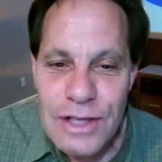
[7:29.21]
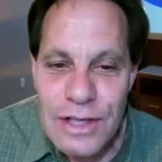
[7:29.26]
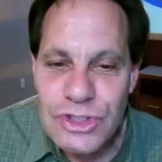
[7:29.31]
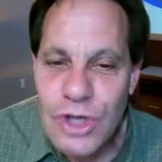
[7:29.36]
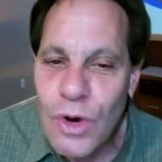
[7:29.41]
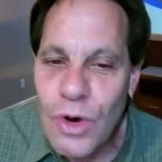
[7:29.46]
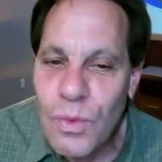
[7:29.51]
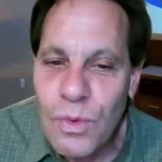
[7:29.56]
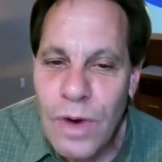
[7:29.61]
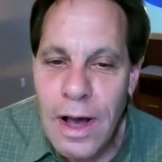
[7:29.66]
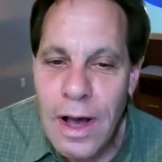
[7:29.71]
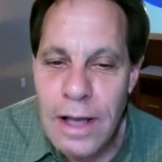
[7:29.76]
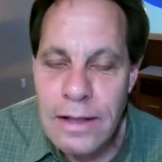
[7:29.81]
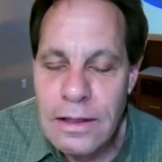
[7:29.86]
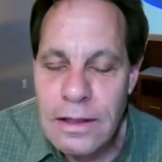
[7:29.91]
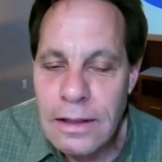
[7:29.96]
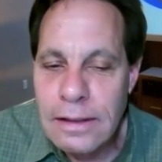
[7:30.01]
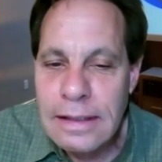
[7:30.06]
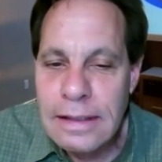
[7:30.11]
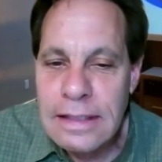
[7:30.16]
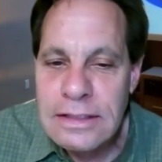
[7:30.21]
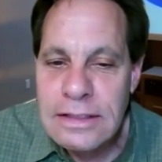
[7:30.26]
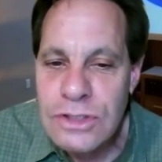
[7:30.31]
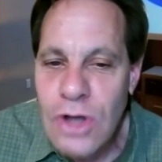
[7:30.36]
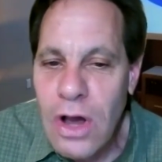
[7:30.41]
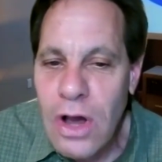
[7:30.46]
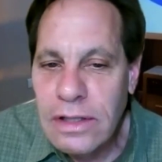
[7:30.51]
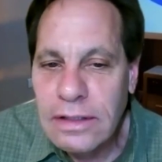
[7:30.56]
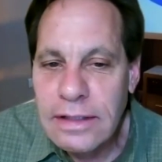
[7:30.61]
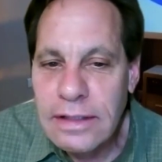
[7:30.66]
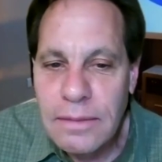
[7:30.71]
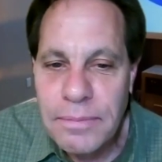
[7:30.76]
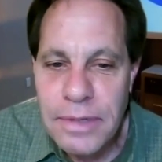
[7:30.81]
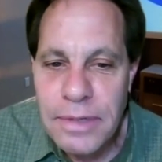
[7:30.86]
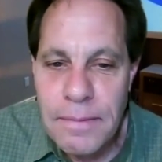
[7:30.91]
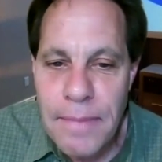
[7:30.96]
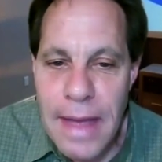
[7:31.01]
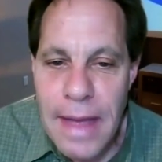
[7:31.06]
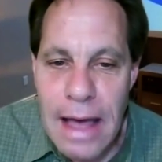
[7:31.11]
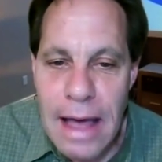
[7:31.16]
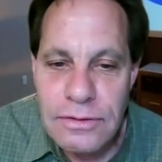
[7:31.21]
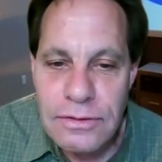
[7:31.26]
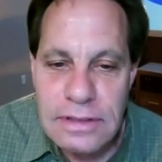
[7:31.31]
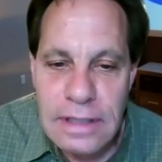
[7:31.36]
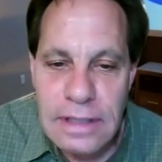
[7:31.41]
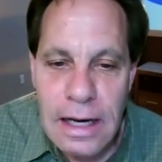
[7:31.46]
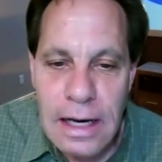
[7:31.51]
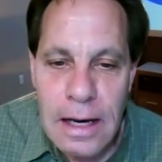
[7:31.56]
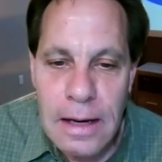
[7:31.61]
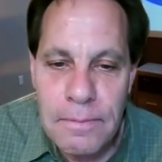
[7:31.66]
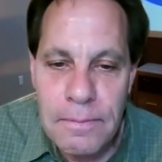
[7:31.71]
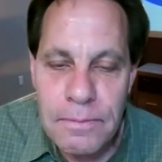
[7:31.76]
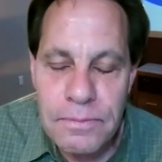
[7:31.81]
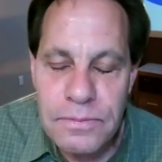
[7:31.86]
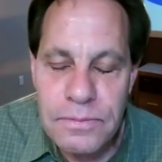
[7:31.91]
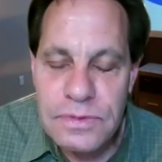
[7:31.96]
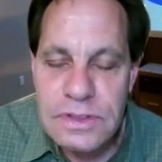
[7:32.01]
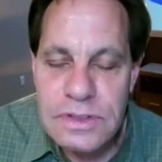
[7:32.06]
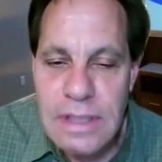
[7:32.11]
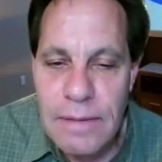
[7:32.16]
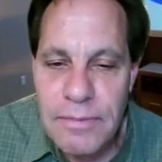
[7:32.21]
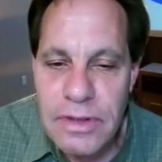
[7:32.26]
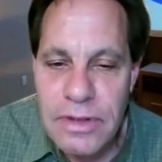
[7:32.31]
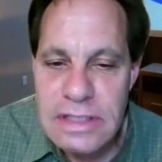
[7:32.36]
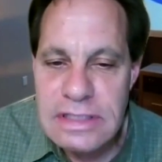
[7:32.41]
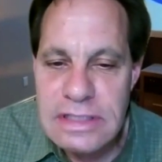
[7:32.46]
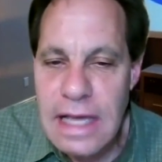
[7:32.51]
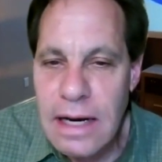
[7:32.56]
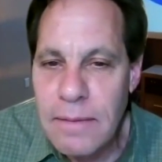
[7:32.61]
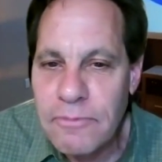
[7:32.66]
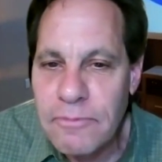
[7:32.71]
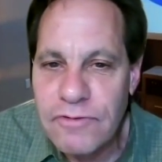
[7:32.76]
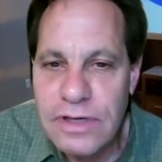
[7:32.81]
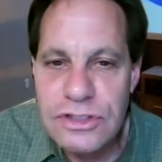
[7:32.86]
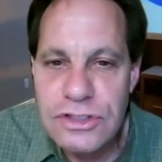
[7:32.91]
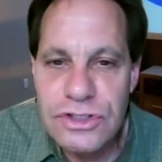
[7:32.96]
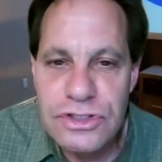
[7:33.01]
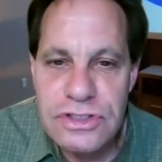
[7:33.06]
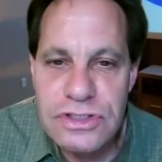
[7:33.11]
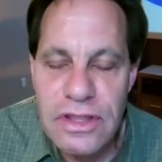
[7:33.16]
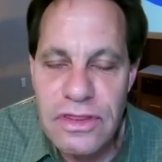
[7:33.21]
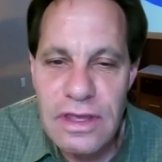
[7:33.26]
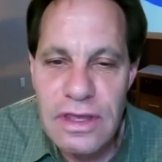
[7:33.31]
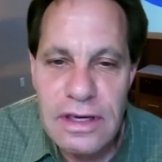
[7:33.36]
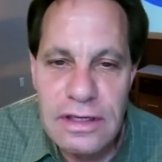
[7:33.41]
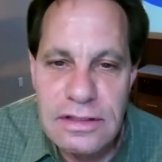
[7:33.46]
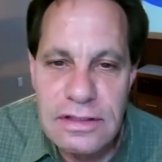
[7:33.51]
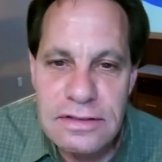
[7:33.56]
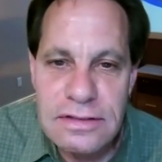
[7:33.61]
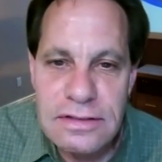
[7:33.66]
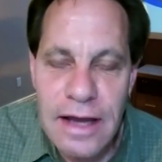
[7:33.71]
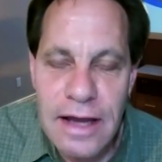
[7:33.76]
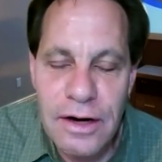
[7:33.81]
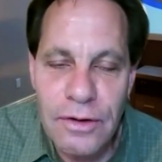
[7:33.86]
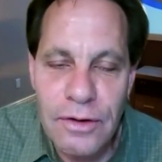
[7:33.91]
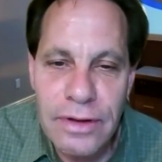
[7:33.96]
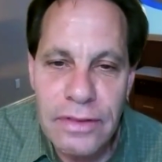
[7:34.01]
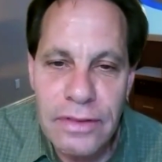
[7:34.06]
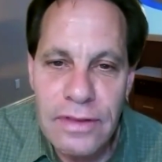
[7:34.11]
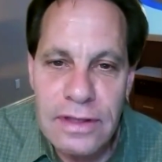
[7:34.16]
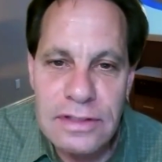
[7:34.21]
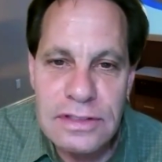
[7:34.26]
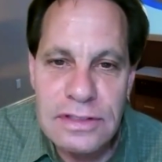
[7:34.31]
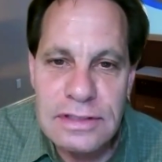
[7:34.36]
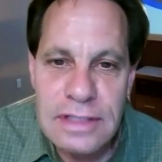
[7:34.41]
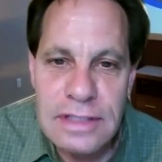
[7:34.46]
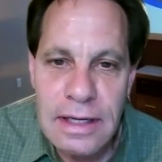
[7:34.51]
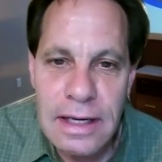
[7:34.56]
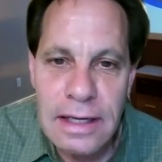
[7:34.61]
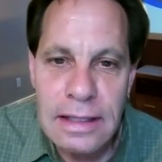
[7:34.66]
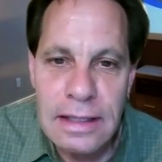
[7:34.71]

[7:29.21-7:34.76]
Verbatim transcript: So uh, let's talk a little bit about um, some of the setup features and things that are in this.